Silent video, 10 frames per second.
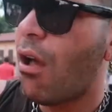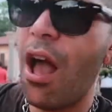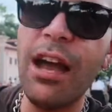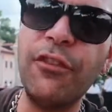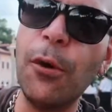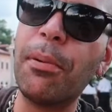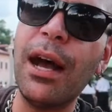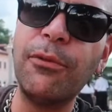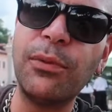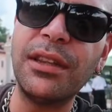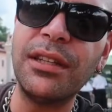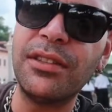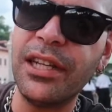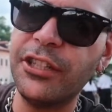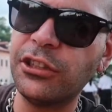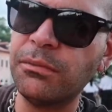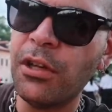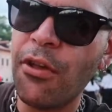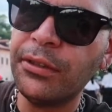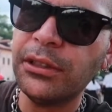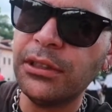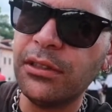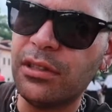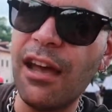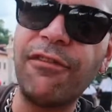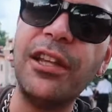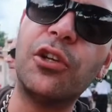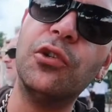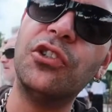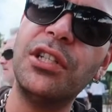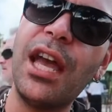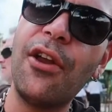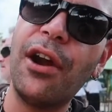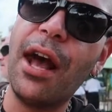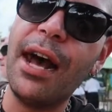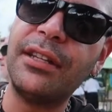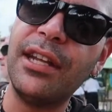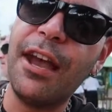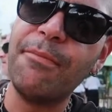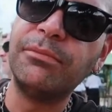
I have no problems with this dish. Definitely cools you down on a hot day.